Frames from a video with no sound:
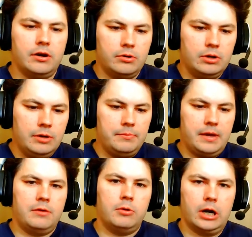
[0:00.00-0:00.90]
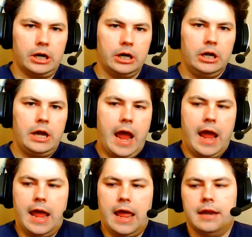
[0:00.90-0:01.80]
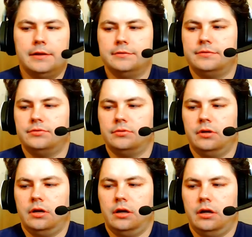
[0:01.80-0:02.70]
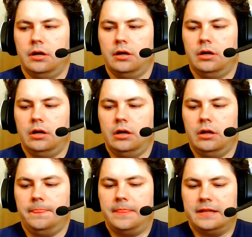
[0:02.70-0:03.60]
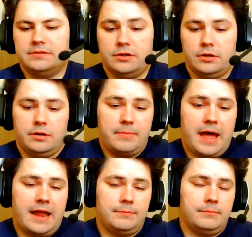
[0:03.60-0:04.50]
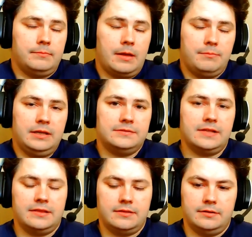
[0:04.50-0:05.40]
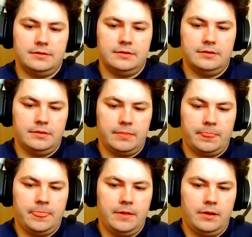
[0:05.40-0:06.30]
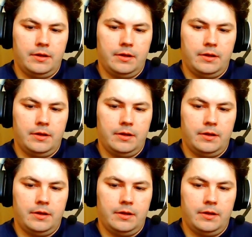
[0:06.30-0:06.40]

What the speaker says: make it work. And that's good and bad. It means that the